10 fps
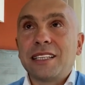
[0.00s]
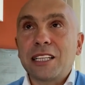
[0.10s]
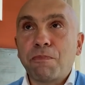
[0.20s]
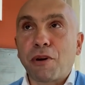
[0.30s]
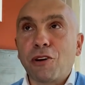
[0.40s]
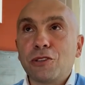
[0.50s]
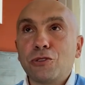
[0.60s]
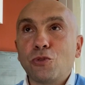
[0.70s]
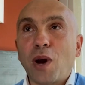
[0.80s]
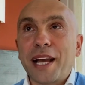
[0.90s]
that
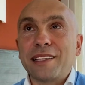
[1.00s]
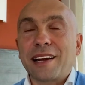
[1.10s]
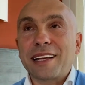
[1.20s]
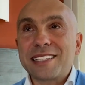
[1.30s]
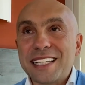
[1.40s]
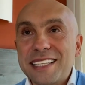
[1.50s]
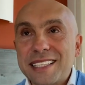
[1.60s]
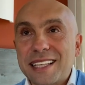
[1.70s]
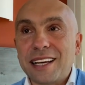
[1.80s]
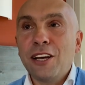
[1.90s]
product to either
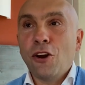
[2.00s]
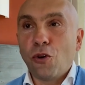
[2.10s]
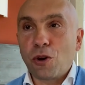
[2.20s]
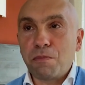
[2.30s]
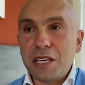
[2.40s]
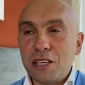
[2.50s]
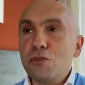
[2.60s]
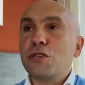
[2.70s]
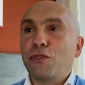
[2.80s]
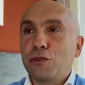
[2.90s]
exist eh, or be
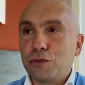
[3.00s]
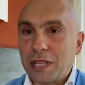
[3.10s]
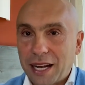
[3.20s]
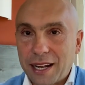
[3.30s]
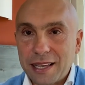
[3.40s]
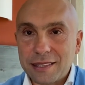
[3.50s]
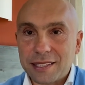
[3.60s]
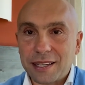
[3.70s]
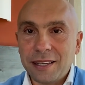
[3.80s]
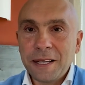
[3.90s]
useful to their needs.